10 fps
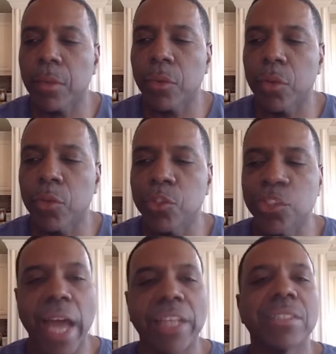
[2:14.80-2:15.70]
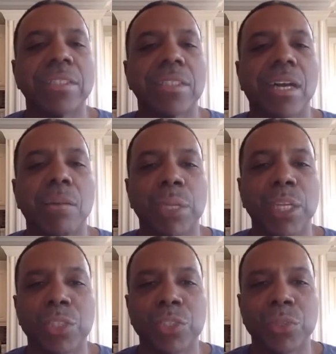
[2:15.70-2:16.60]
Rose Jackson, God
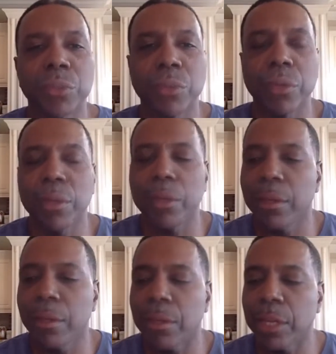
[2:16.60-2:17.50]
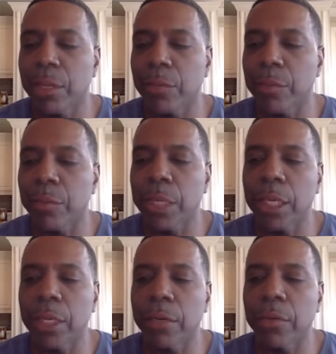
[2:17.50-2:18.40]
bless you. Thank you for being
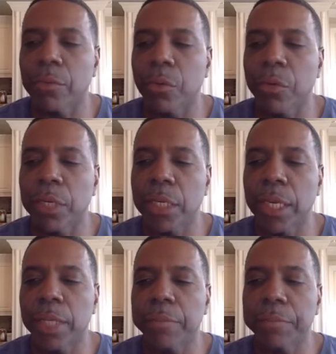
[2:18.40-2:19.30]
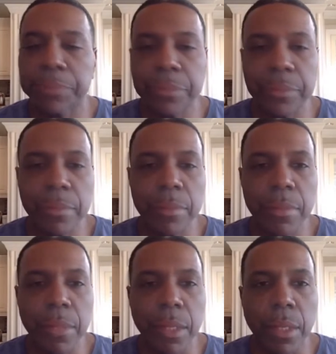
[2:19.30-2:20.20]
here this morning. Kent,
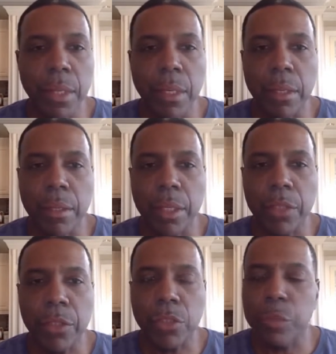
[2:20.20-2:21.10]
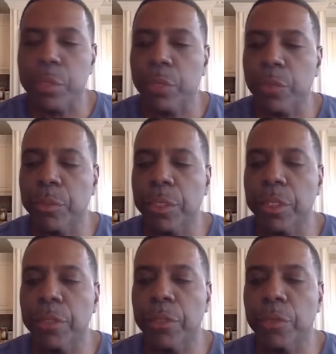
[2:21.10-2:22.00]
thank you so much for being
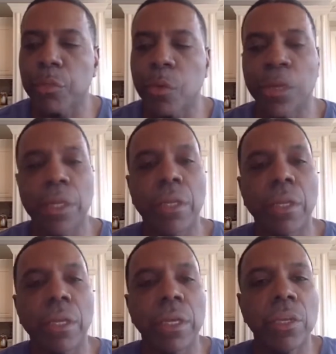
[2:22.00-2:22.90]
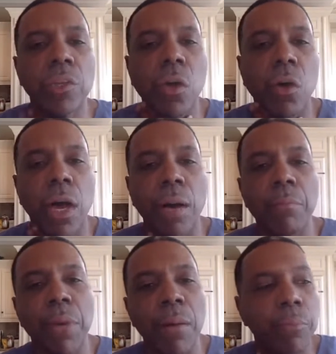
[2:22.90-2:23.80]
here this morning. You know,
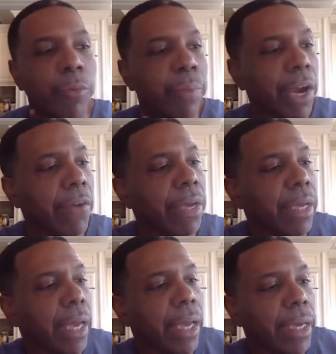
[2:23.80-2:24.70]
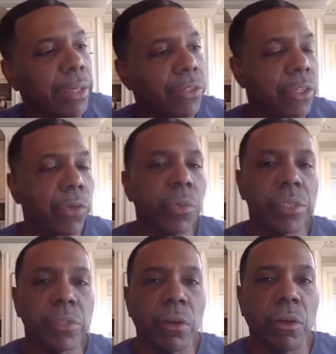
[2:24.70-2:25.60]
I'm preparing a
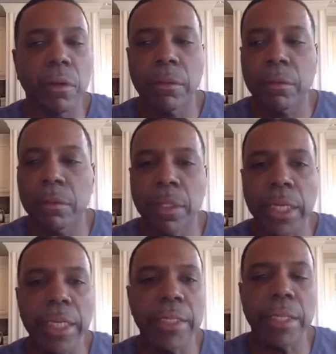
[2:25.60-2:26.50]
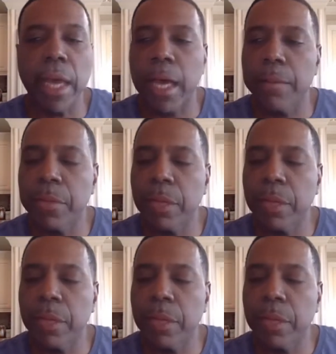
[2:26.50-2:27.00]
series on the end times.